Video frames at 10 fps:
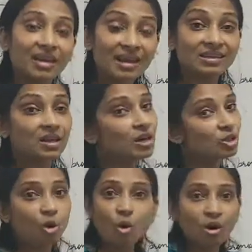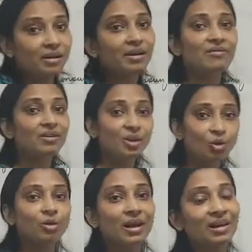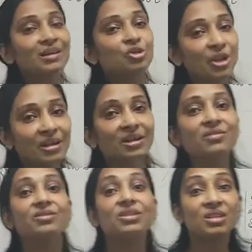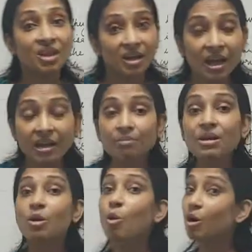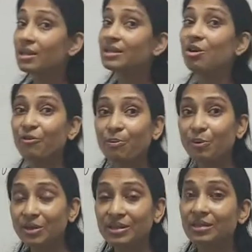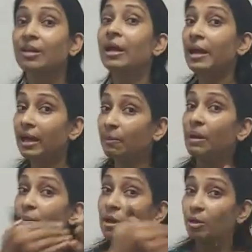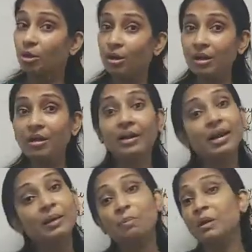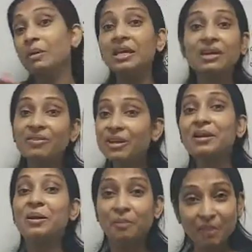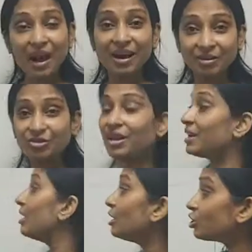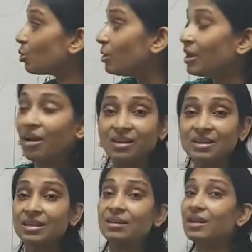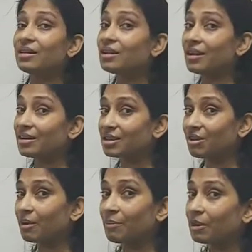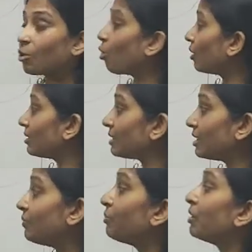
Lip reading: Yes. So already we know that adjectives describe the quality of a person. It may be good, it may be even bad, right? So we are seeing that they are describing the quality.